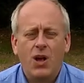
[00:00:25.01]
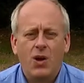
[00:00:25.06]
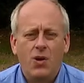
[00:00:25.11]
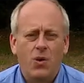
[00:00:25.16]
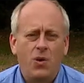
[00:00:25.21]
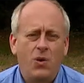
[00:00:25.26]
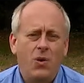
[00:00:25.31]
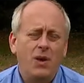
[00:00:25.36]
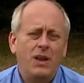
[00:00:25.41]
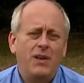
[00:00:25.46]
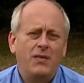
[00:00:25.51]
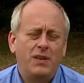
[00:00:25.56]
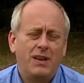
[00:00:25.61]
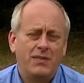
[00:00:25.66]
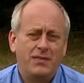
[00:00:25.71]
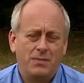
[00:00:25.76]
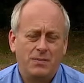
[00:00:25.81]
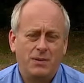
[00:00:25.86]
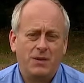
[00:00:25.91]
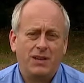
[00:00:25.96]
or if you
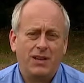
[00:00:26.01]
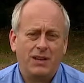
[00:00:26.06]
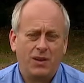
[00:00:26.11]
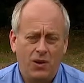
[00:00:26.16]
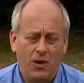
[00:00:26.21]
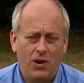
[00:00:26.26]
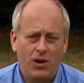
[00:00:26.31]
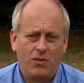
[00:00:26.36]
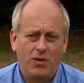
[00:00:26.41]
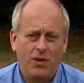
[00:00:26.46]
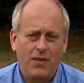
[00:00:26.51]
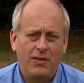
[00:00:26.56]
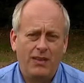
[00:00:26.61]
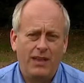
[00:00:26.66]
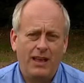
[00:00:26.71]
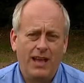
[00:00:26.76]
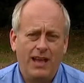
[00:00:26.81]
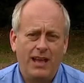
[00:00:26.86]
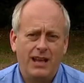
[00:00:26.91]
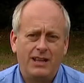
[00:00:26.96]
have to put a collar on
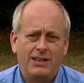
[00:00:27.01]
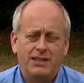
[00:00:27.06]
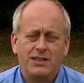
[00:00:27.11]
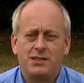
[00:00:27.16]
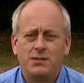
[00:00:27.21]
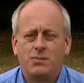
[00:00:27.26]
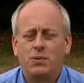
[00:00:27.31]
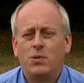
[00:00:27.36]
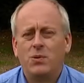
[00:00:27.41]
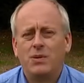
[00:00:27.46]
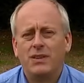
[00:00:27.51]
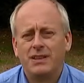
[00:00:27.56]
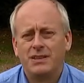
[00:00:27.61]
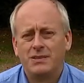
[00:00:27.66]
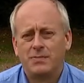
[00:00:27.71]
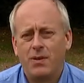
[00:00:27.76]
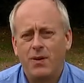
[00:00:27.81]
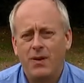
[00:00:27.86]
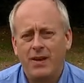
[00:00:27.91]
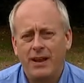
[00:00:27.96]
to support their
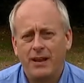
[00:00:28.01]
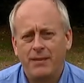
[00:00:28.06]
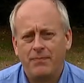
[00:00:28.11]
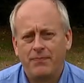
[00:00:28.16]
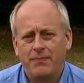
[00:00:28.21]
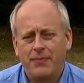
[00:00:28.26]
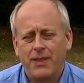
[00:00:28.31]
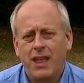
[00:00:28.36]
spine.